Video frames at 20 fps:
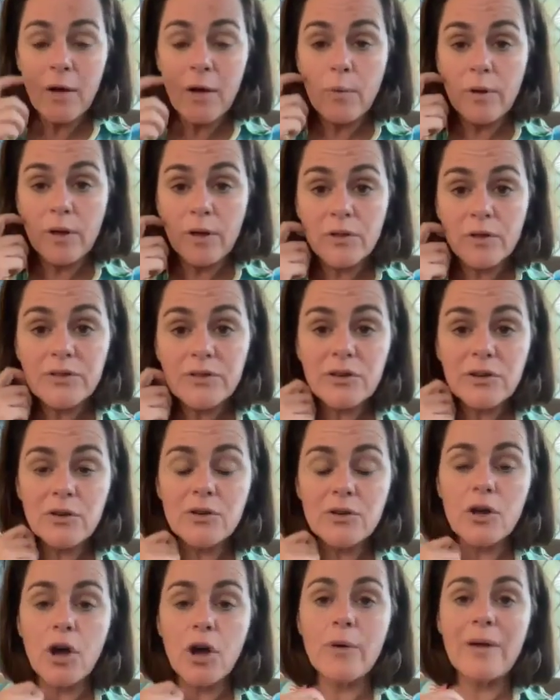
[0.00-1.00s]
We also
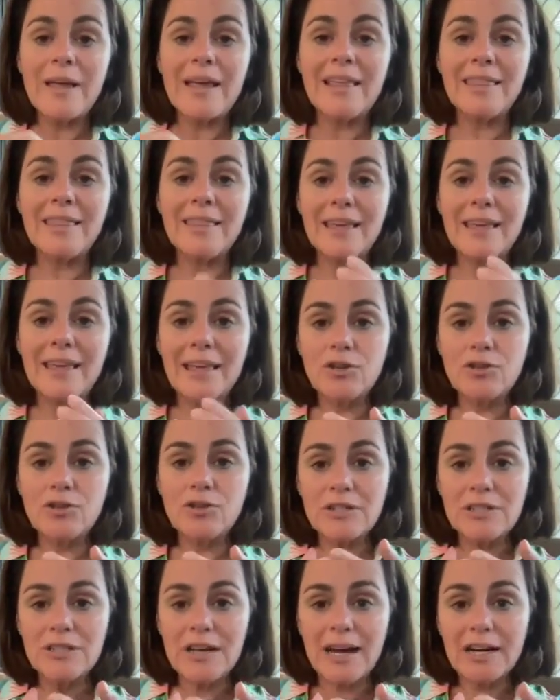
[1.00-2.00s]
know in the
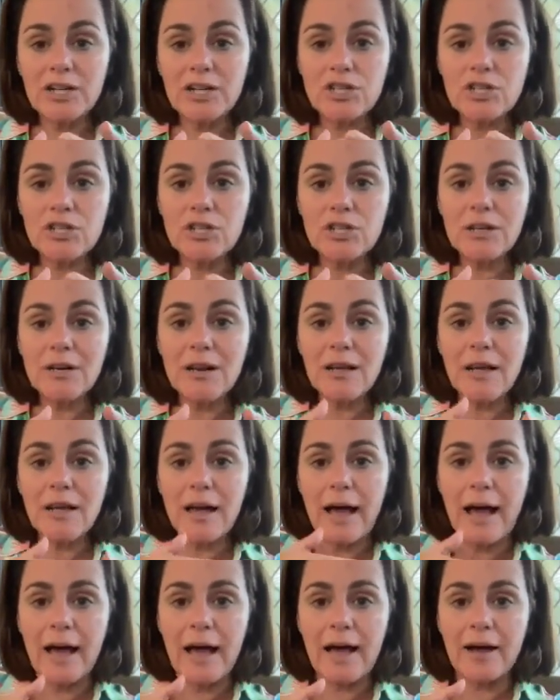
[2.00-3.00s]
introduction